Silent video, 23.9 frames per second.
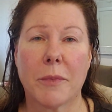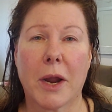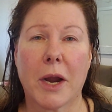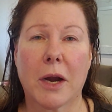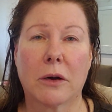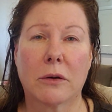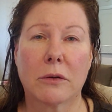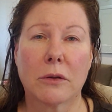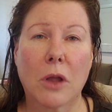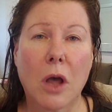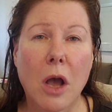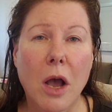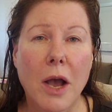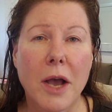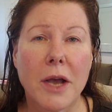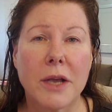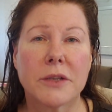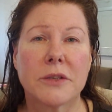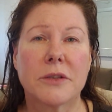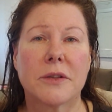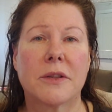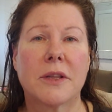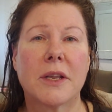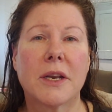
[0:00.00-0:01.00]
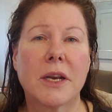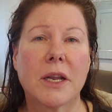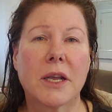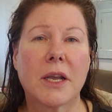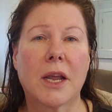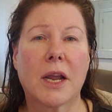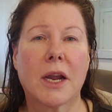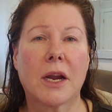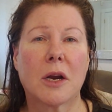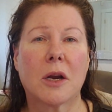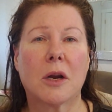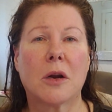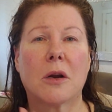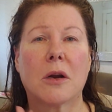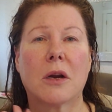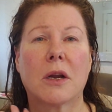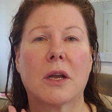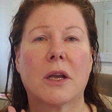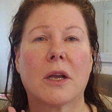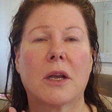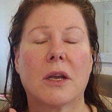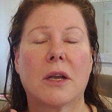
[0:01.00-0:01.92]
hair loss, thinning hair,